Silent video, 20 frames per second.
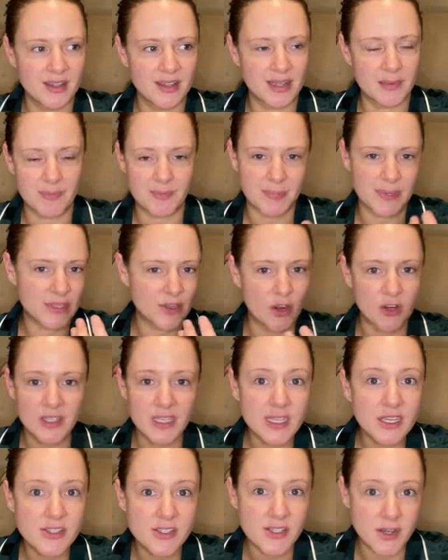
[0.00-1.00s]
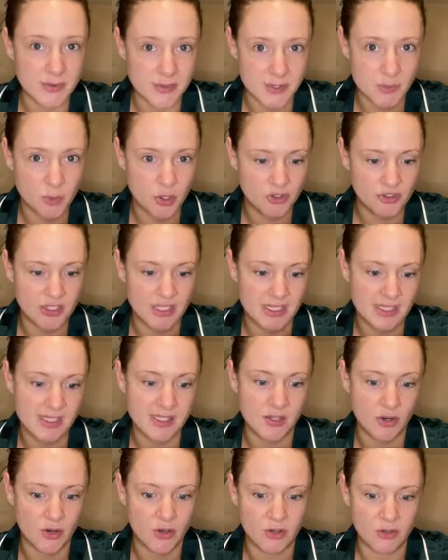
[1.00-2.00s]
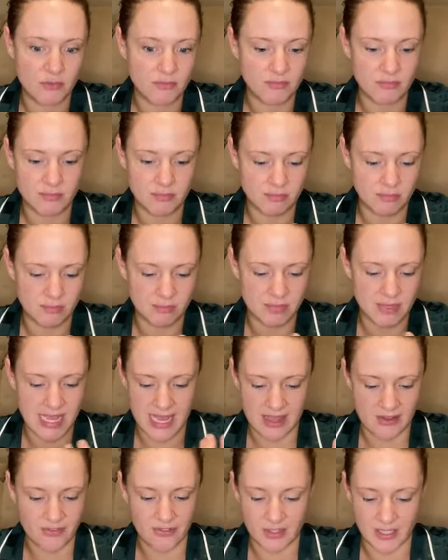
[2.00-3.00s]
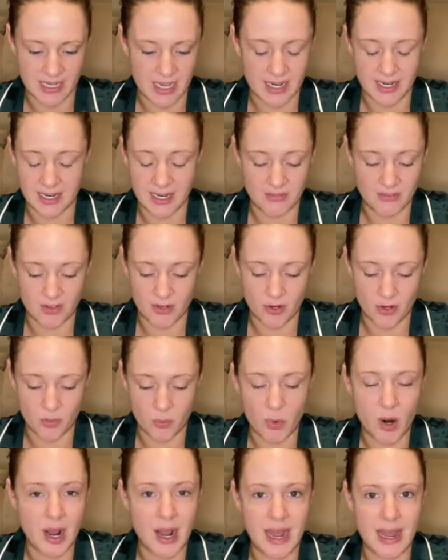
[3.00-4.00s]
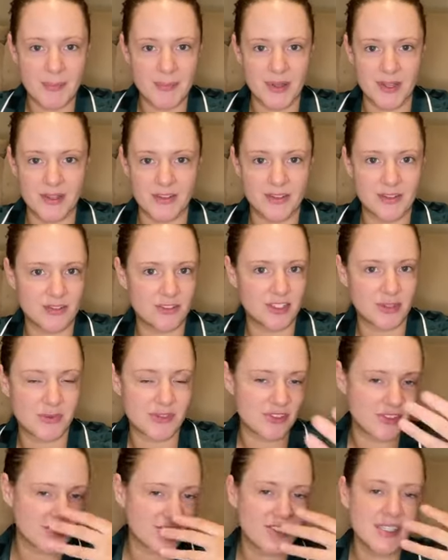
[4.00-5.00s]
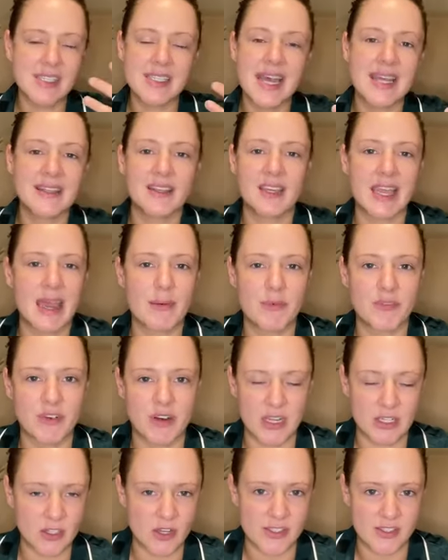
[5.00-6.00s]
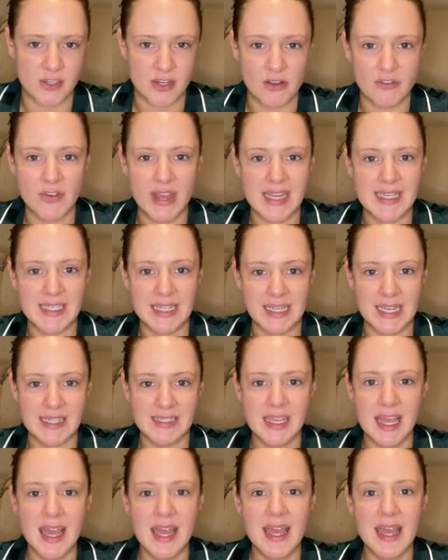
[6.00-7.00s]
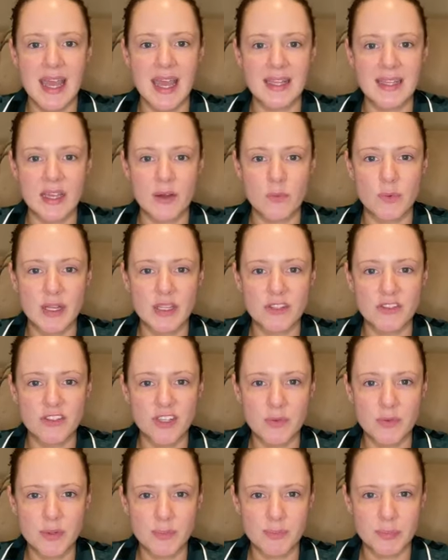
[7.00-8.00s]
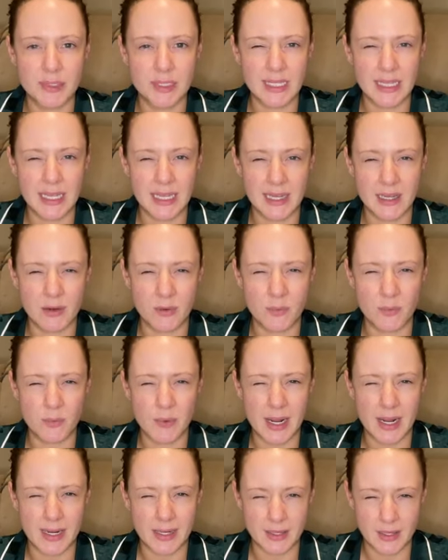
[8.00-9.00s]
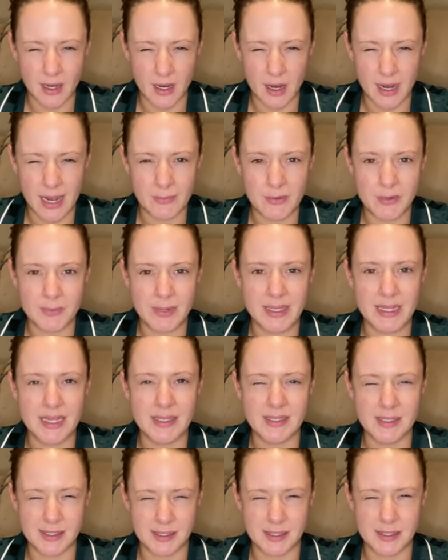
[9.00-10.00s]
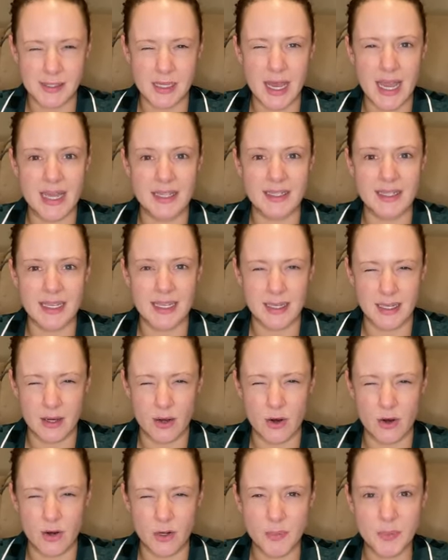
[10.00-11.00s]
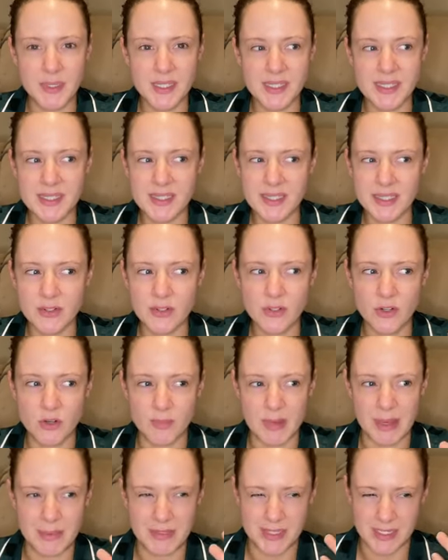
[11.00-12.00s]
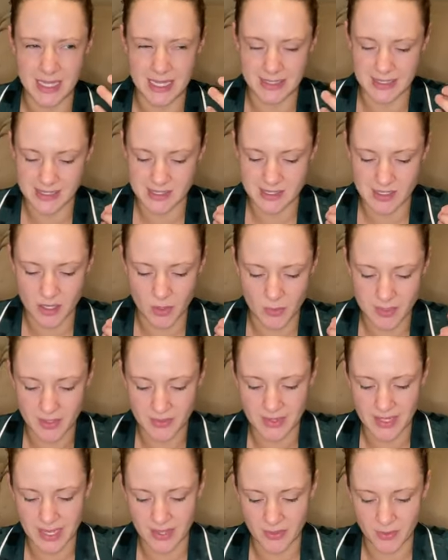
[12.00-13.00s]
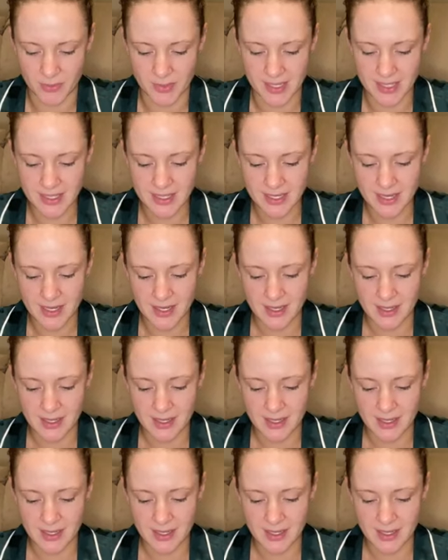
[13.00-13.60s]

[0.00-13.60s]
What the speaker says: like, only because I was watching so carefully, I don't even know why, but she just had the camera very close on her face, I guess. And yeah, when she would blink, one eye would be like slightly open still, or maybe slightly slower than the other one.